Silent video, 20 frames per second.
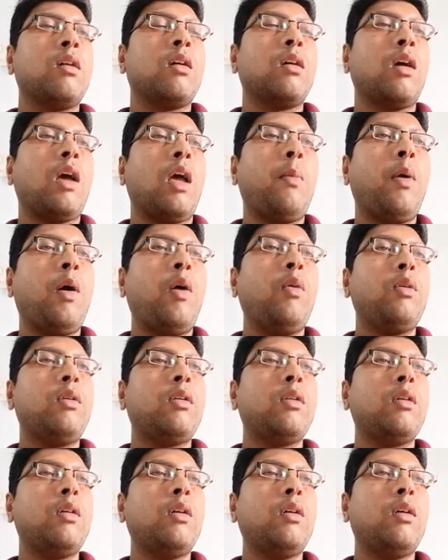About
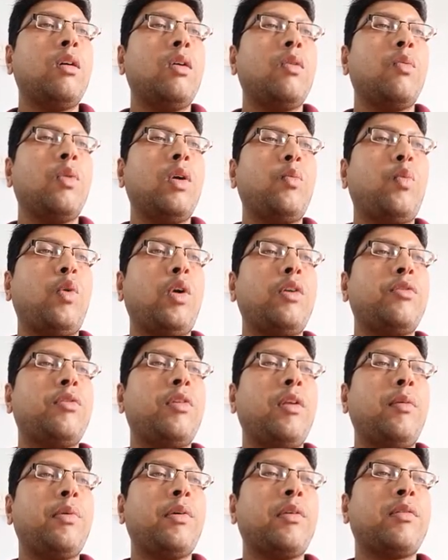
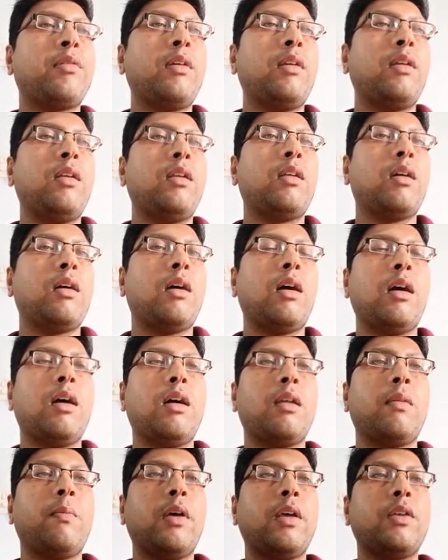1.3%
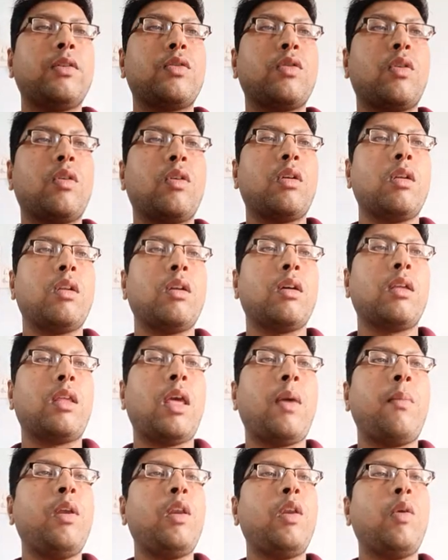are based on
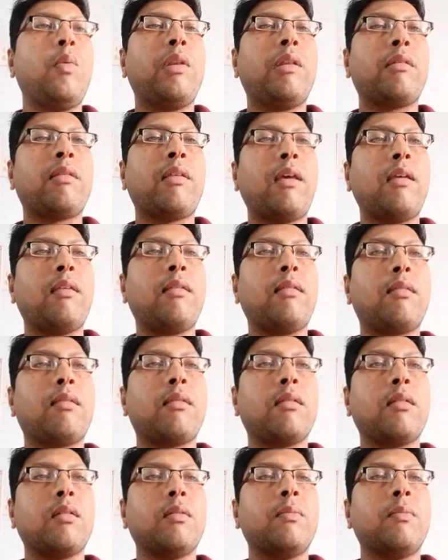chemiluminescence,